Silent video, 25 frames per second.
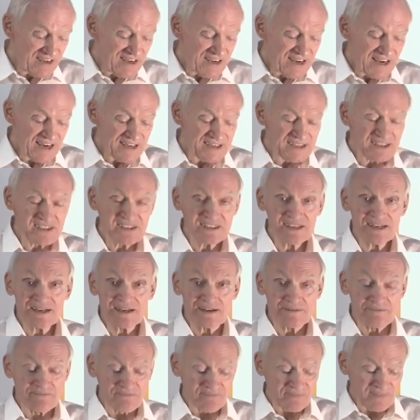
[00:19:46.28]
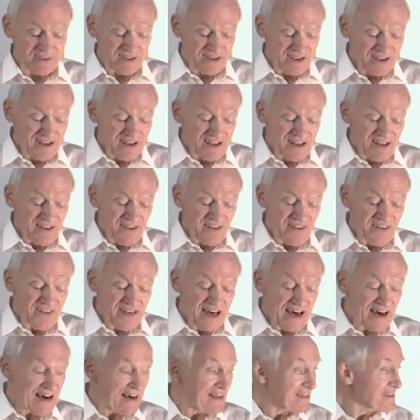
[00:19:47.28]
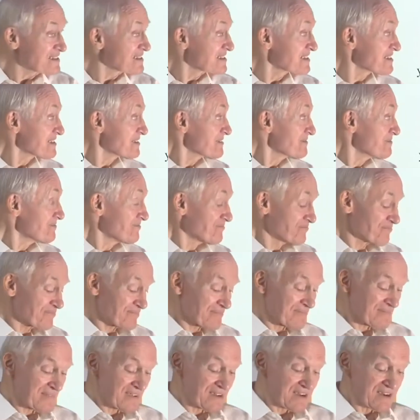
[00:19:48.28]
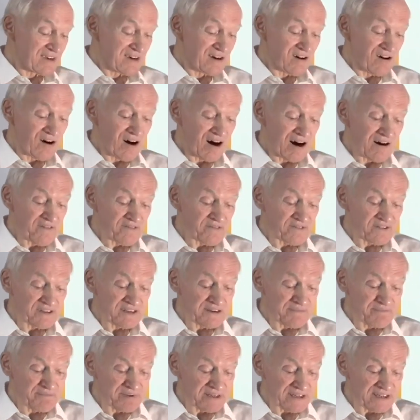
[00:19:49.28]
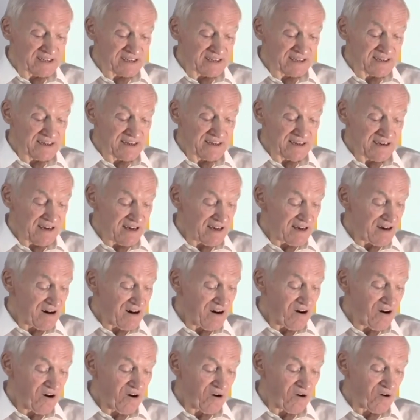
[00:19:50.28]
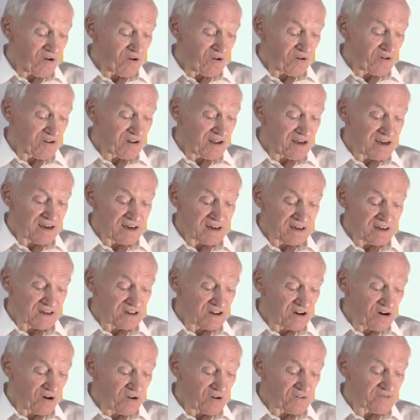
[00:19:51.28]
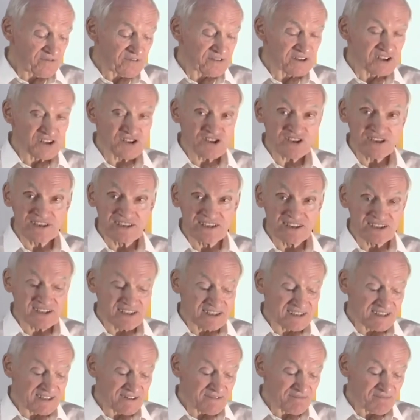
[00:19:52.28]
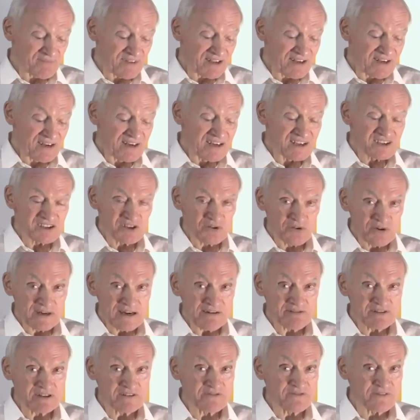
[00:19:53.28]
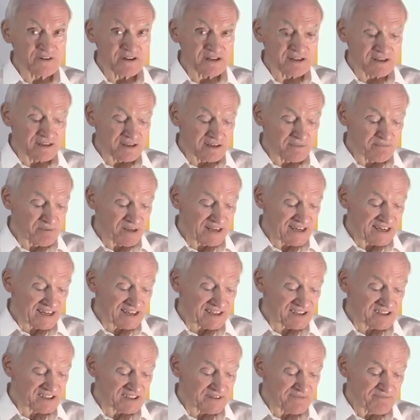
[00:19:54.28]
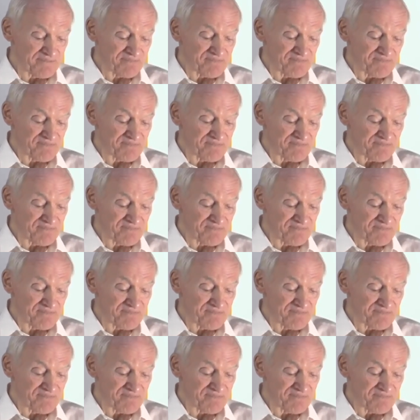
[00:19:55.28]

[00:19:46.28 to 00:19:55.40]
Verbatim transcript: And he said, that's awfully big hole goldfish, isn't it? So we have to fill in the blanks.